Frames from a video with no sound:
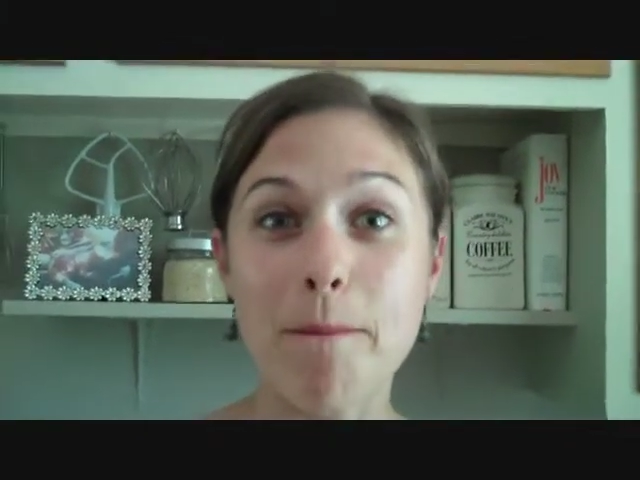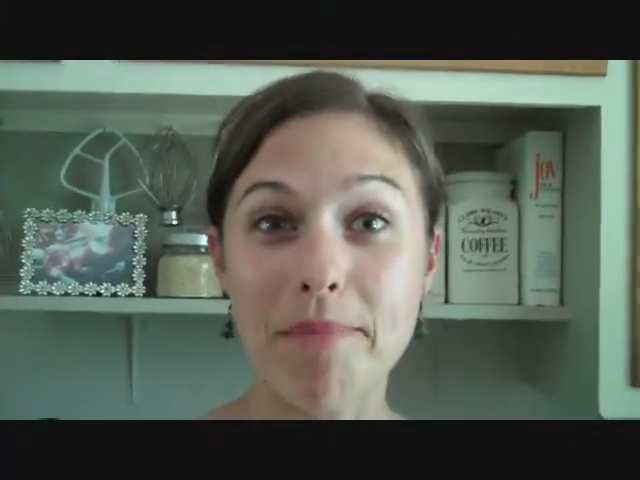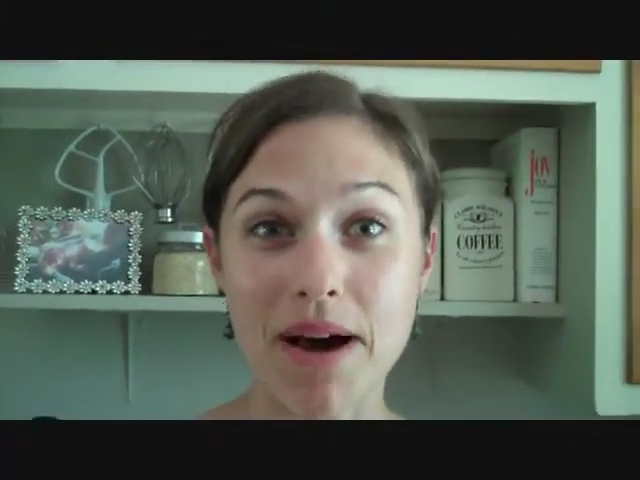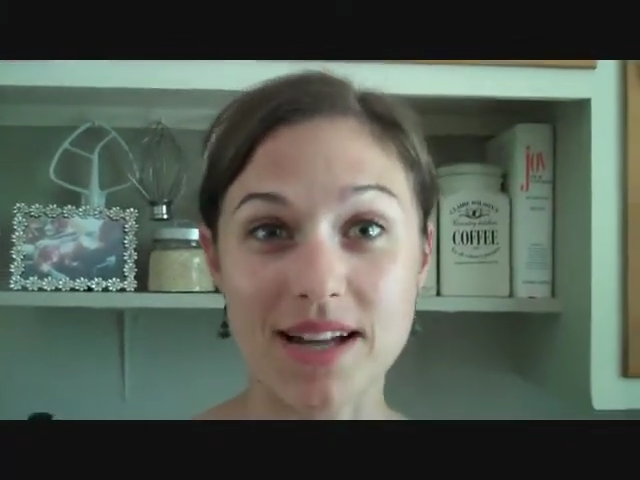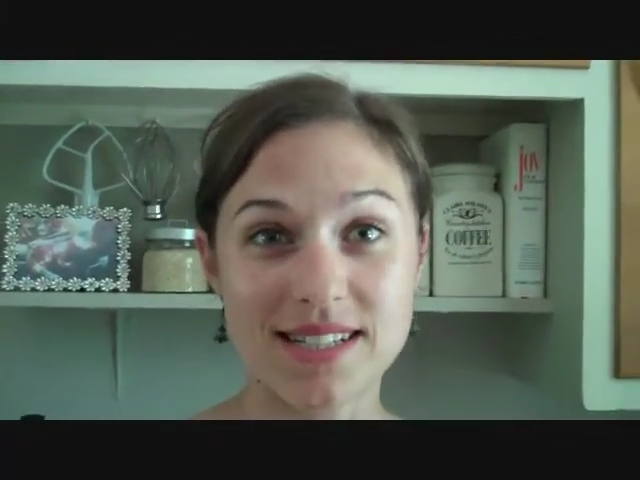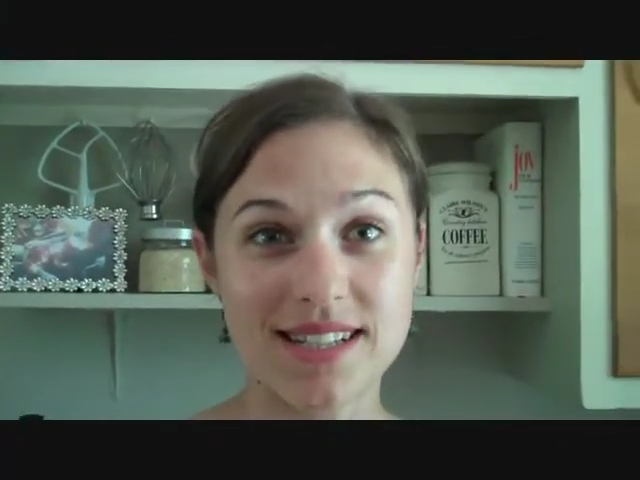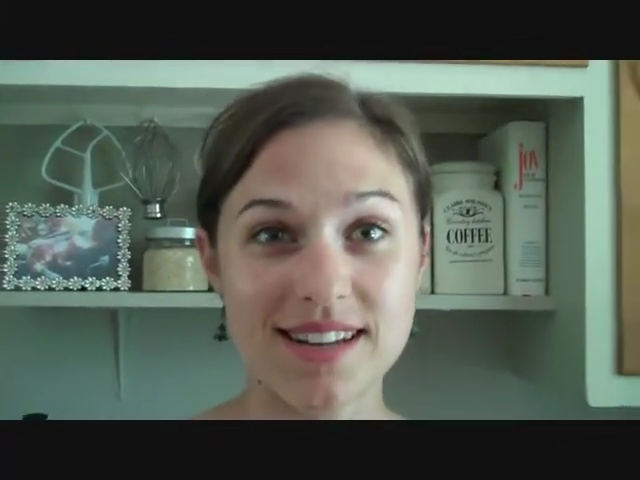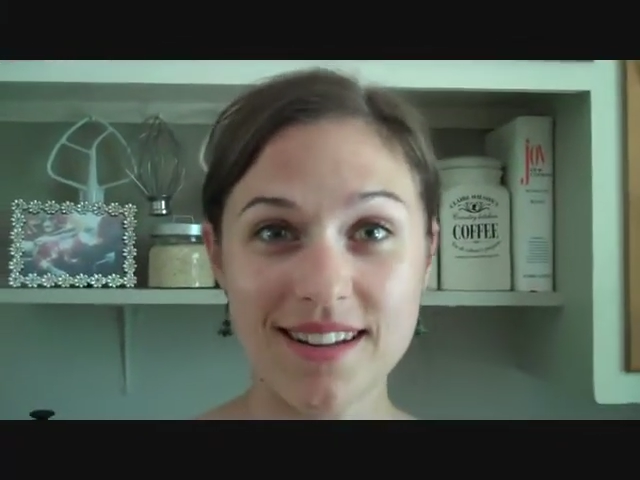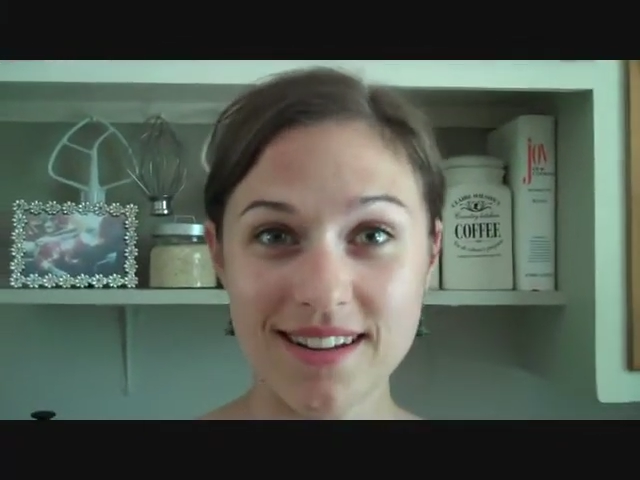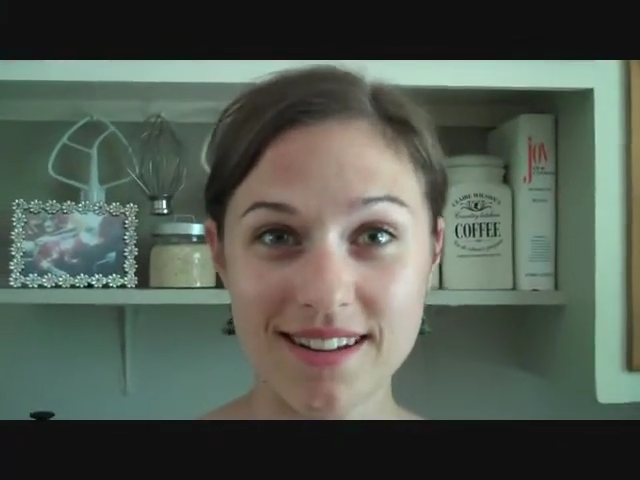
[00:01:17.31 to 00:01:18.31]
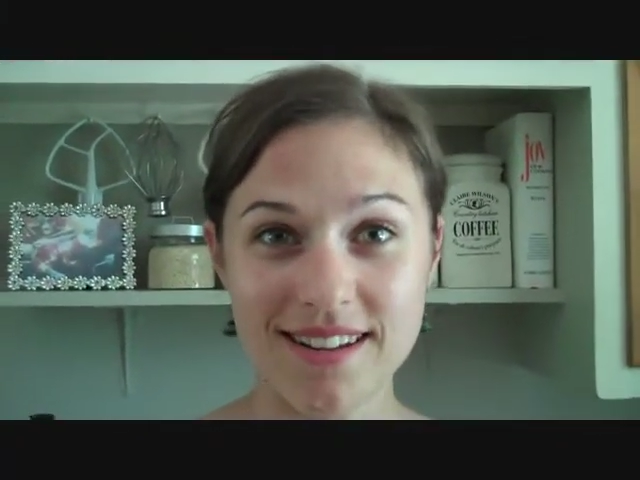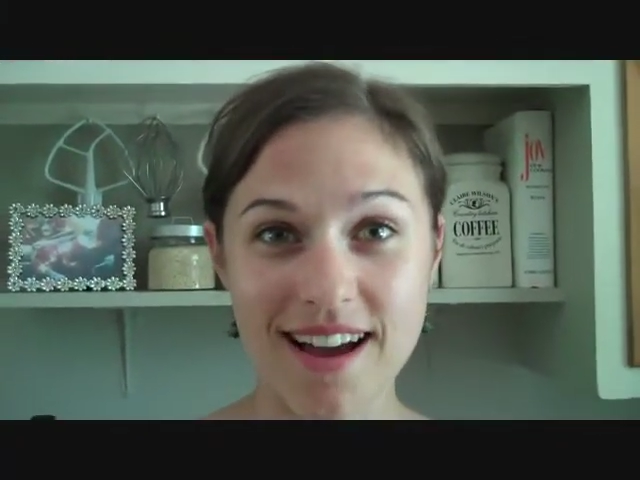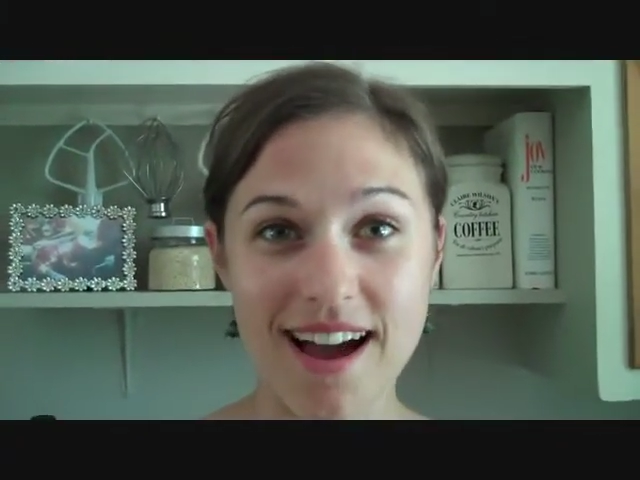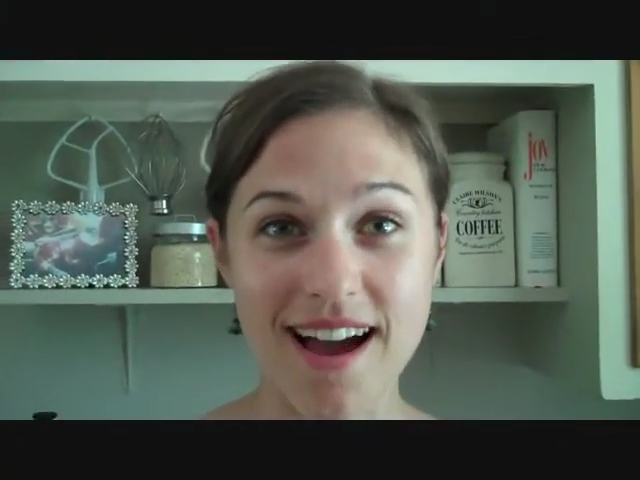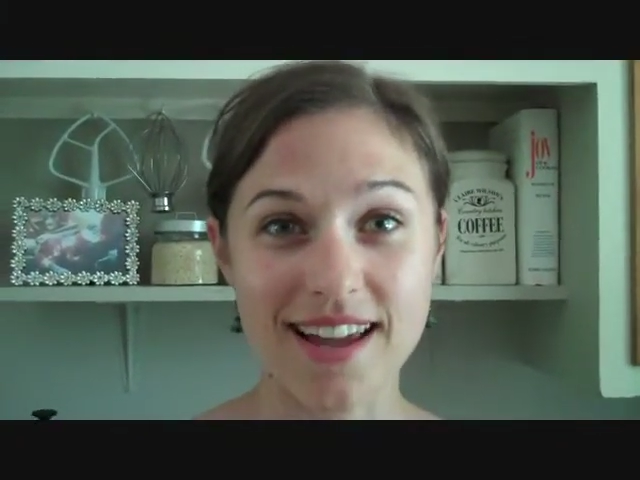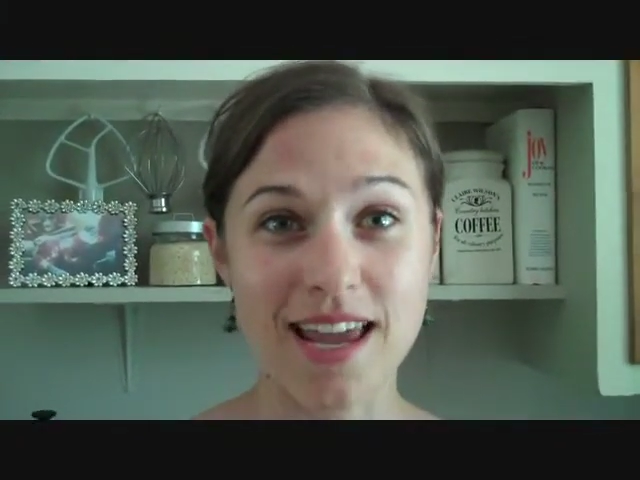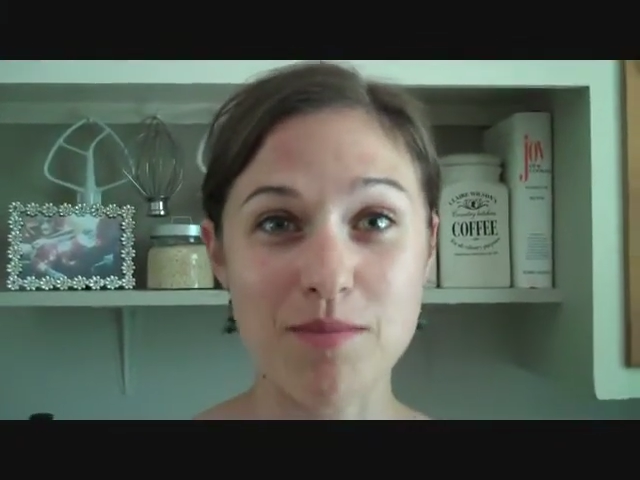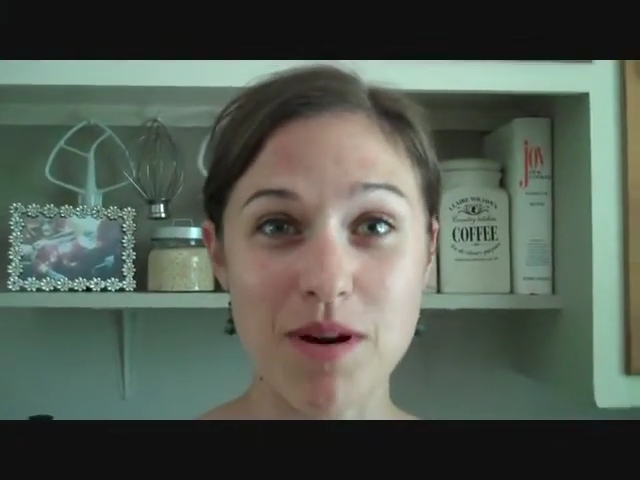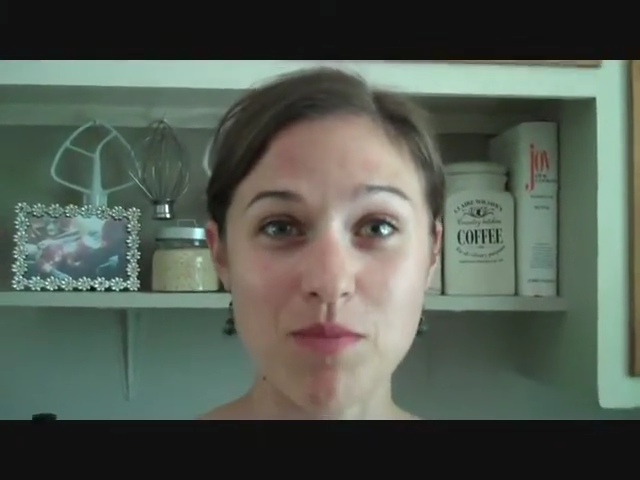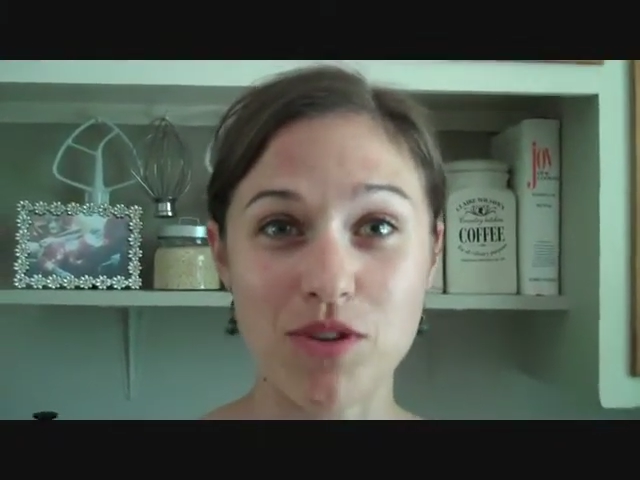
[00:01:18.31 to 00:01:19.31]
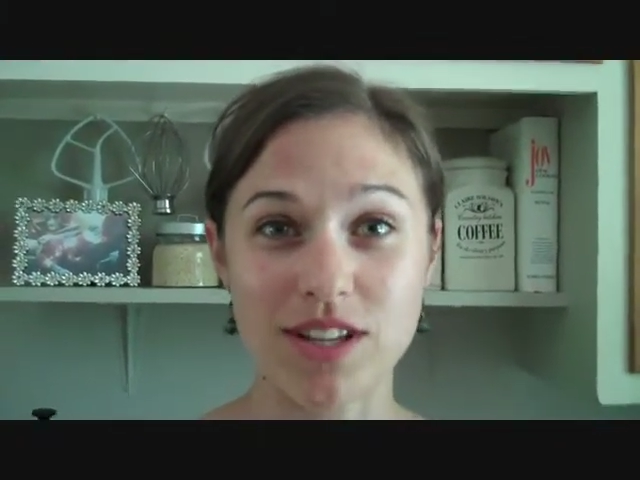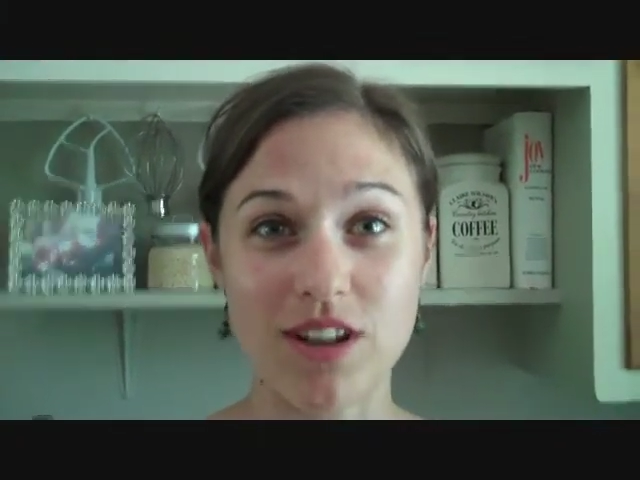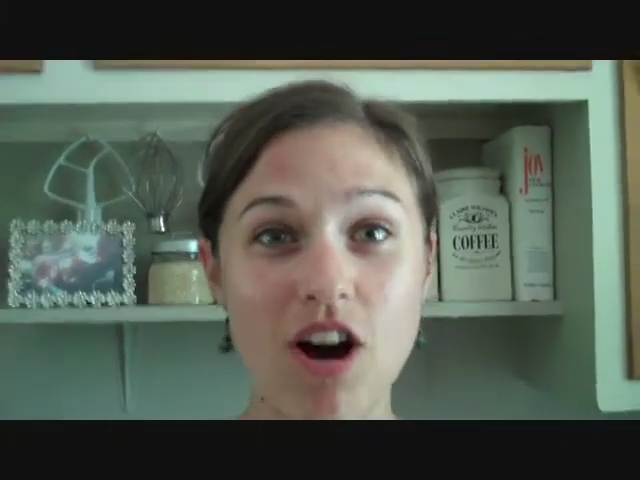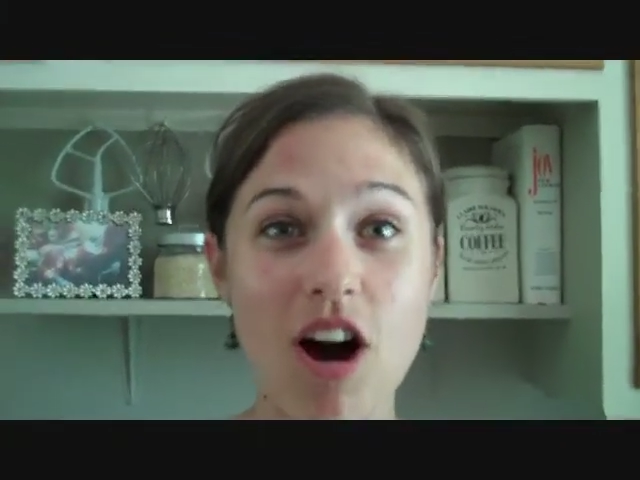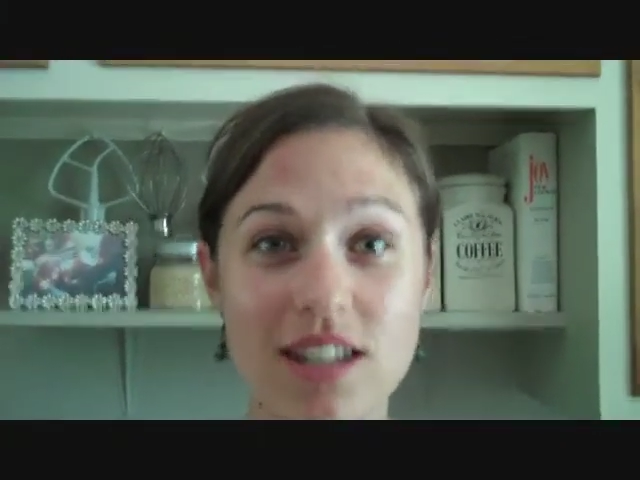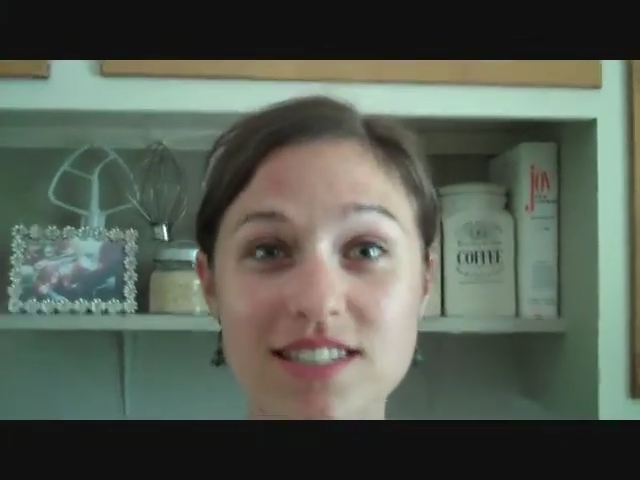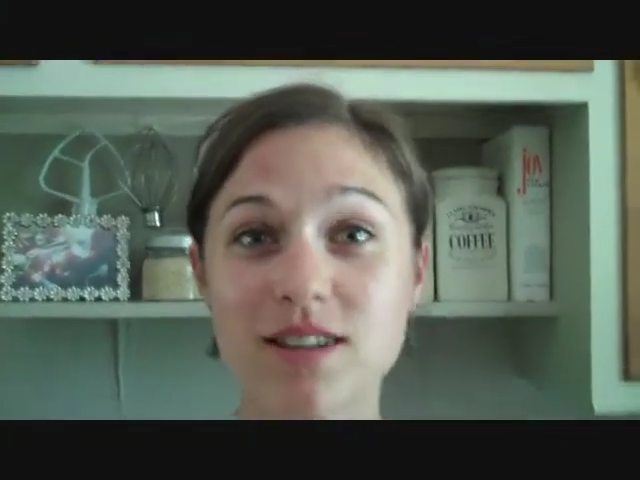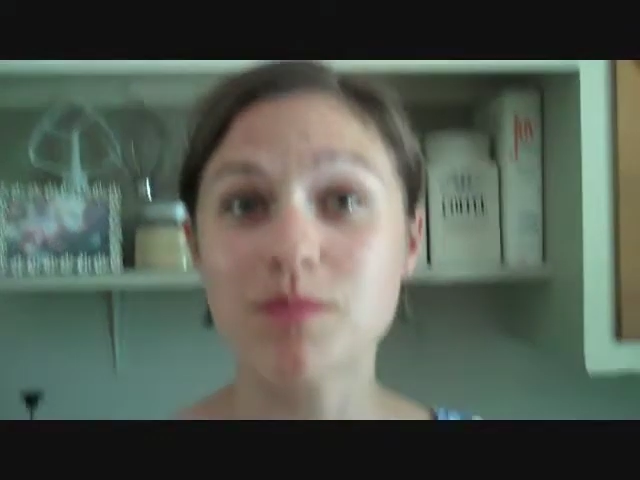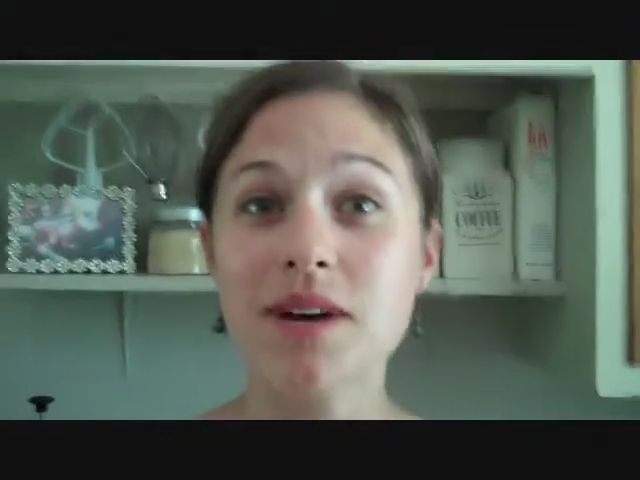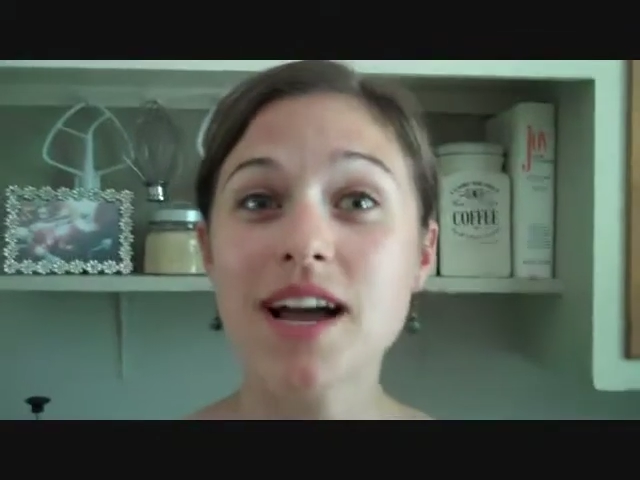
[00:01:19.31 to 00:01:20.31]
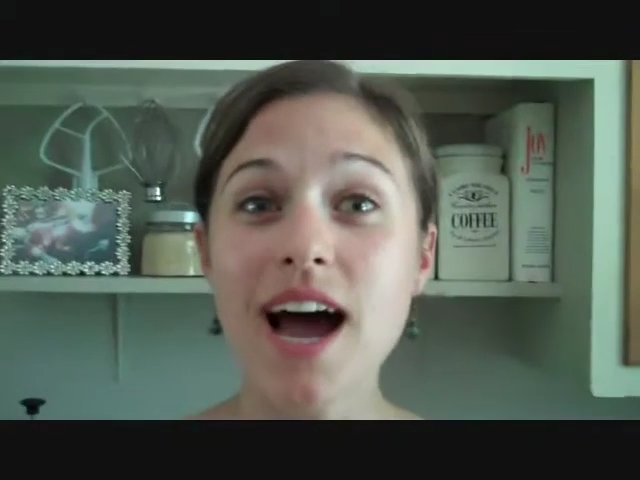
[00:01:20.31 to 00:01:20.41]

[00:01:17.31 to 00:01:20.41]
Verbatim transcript: but I came up with an awesome